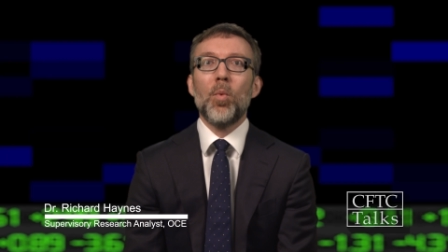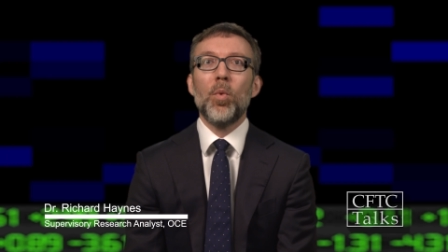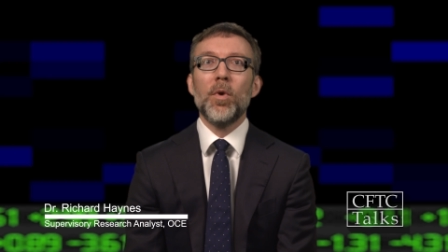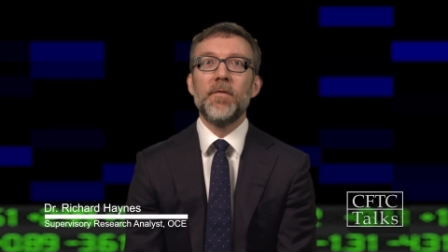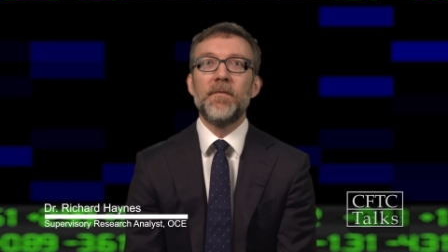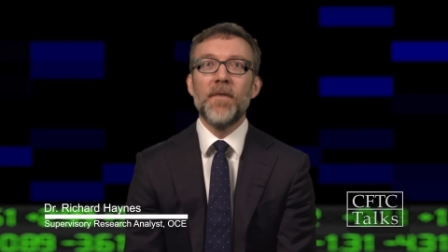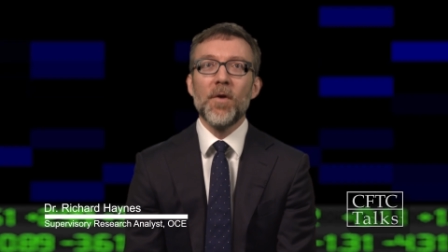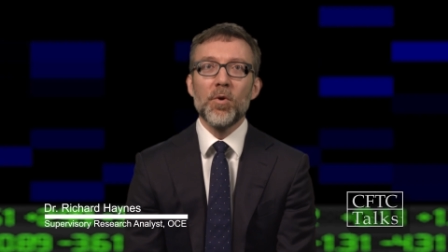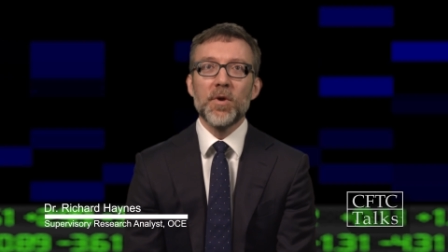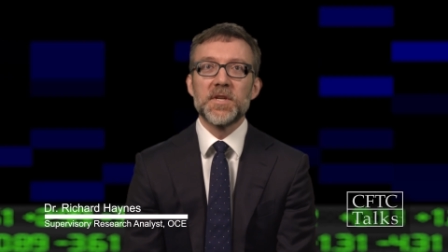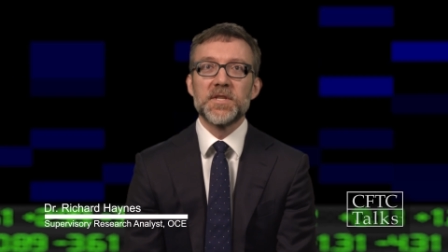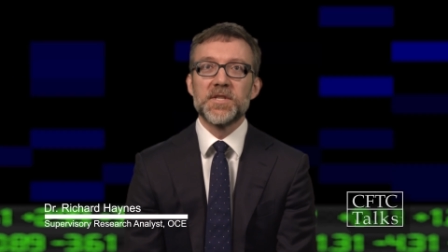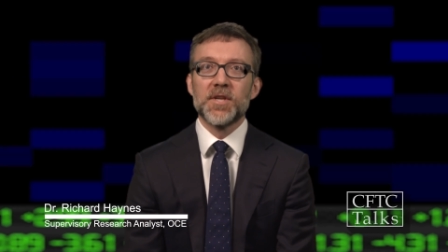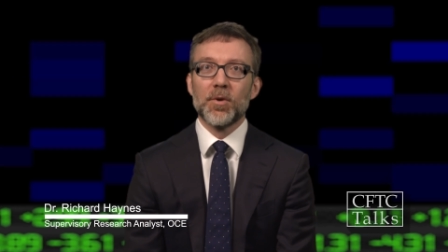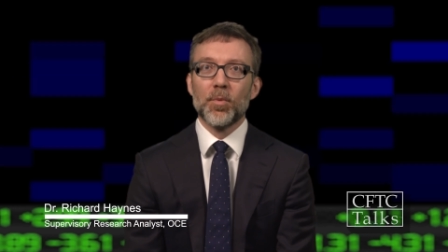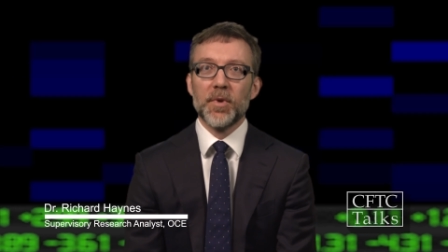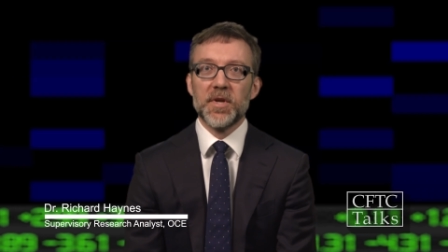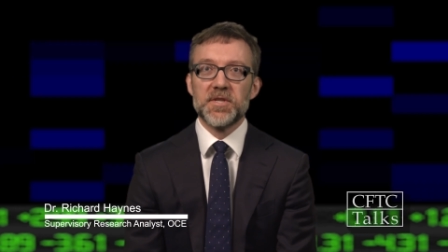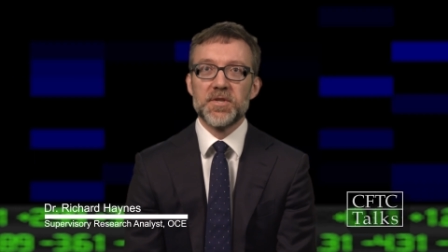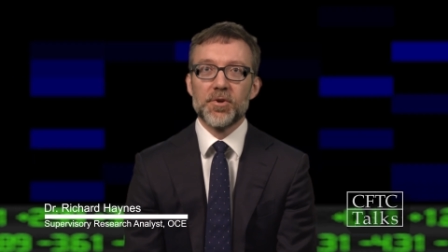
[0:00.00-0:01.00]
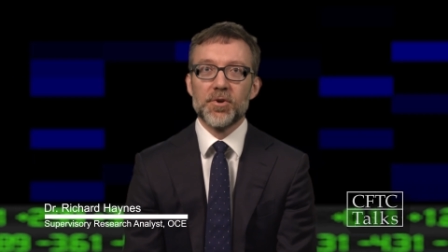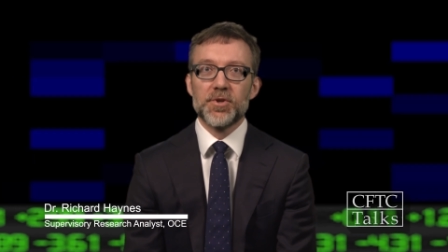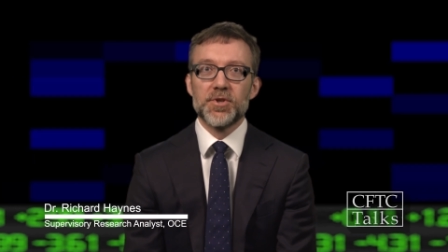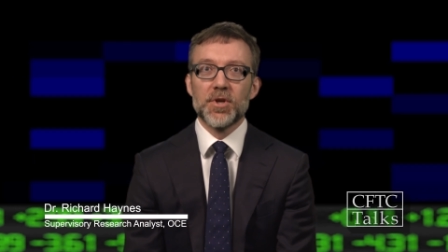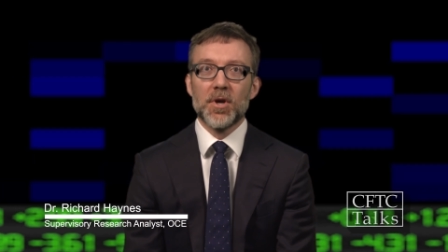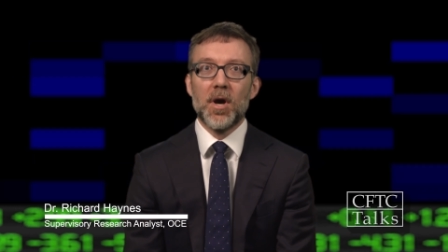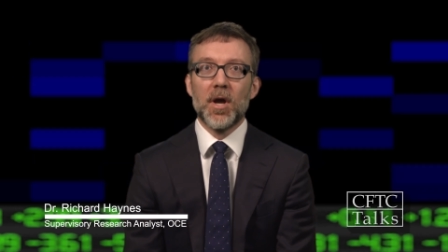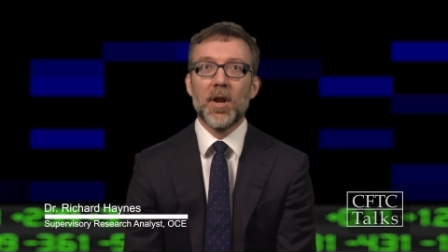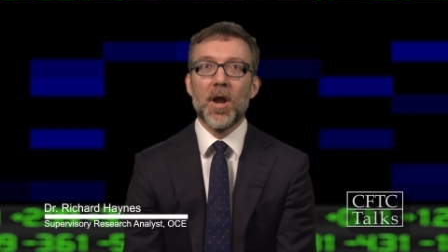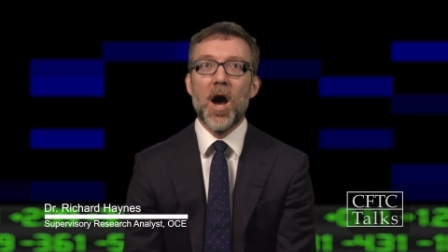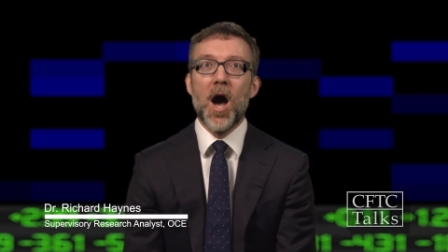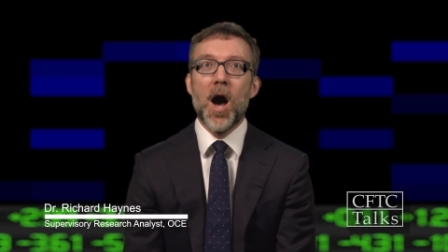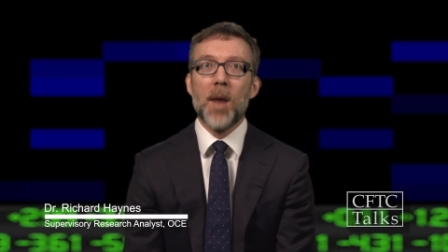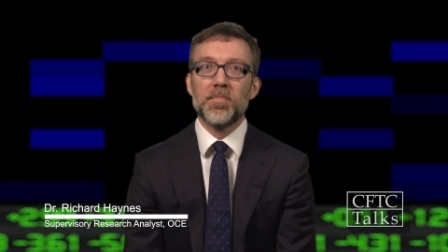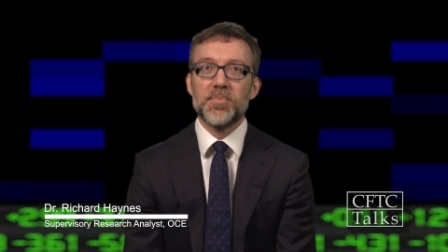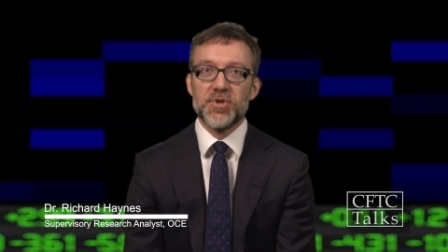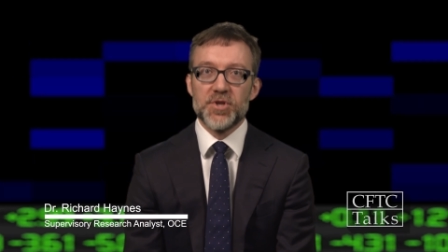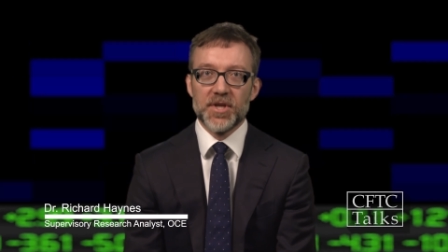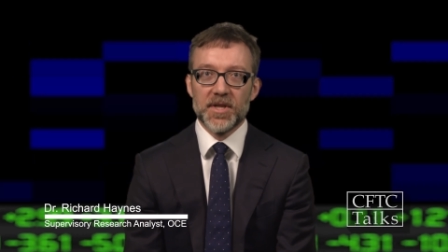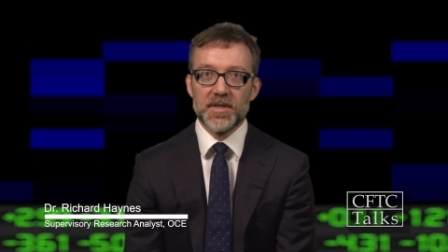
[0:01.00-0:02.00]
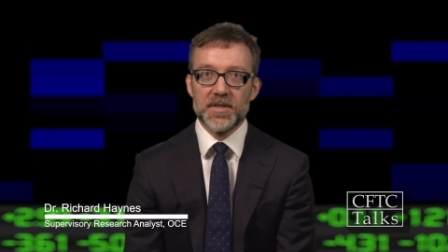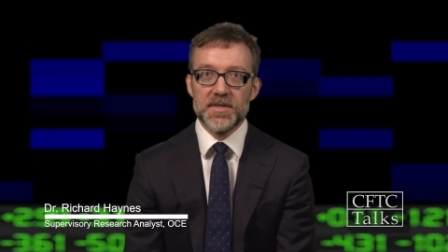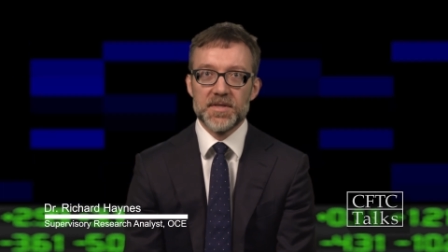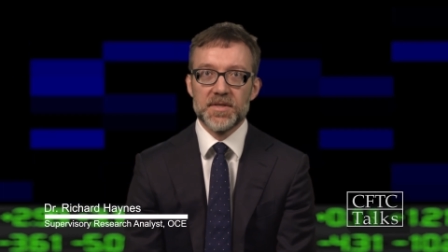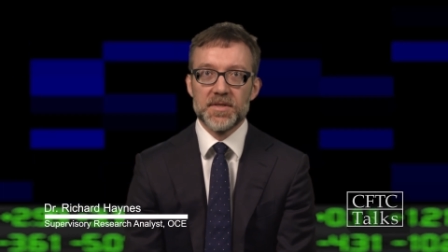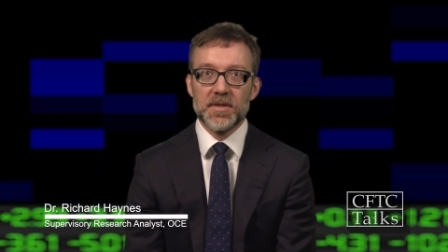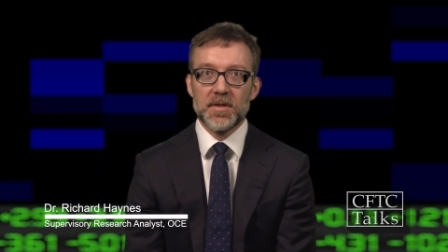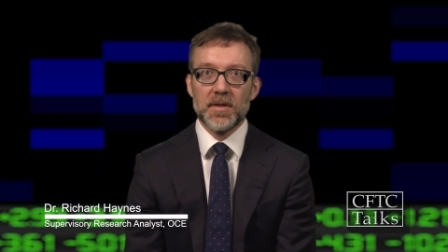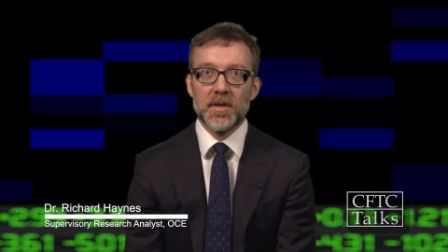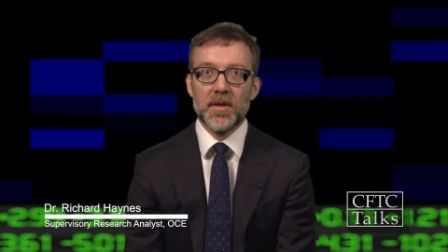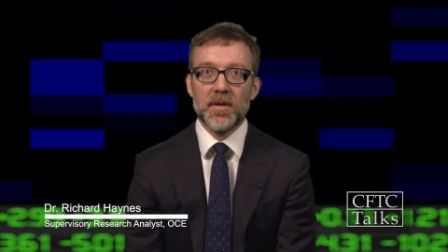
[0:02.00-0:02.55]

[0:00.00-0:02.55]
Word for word: We focused our research on options,